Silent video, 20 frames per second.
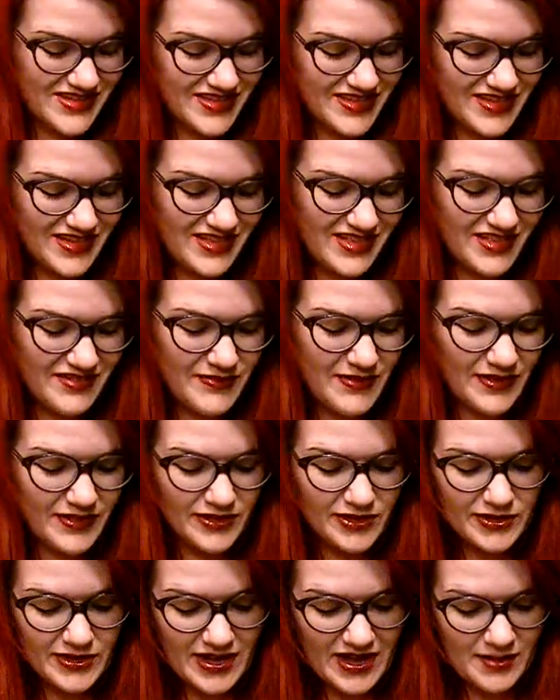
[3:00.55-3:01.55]
It's a fun
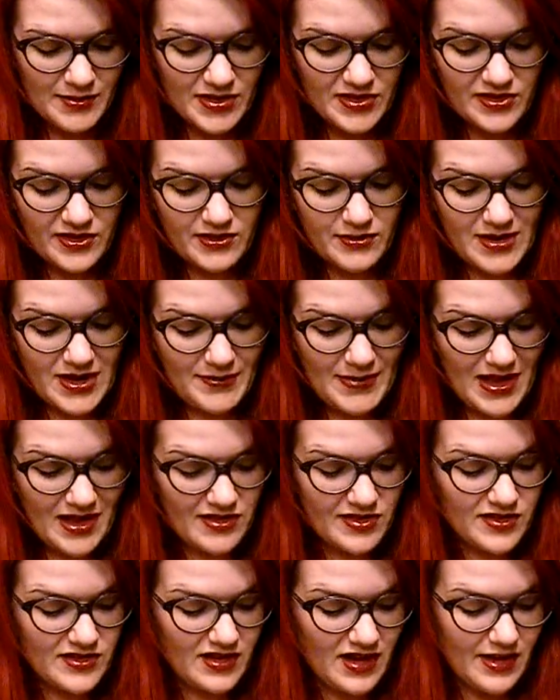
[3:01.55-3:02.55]
little game. It's a good way to
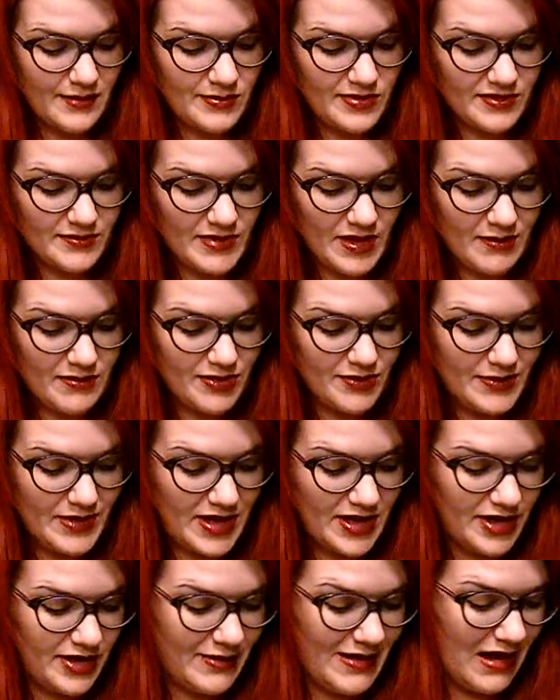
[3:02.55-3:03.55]
pass the time sometimes when I
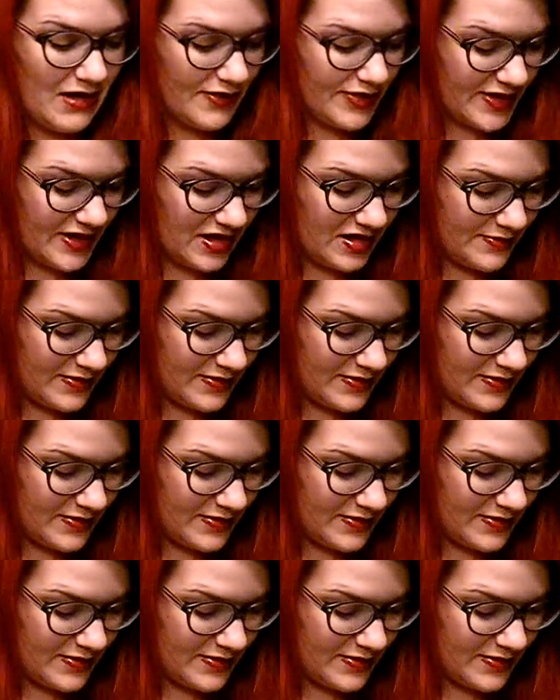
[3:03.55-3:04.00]
go out there,